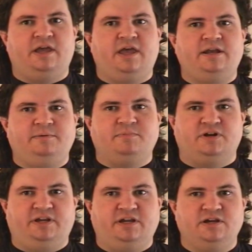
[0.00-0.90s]

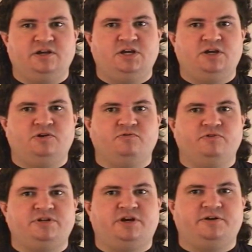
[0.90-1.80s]
anybody
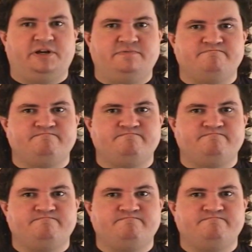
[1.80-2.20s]
retarded,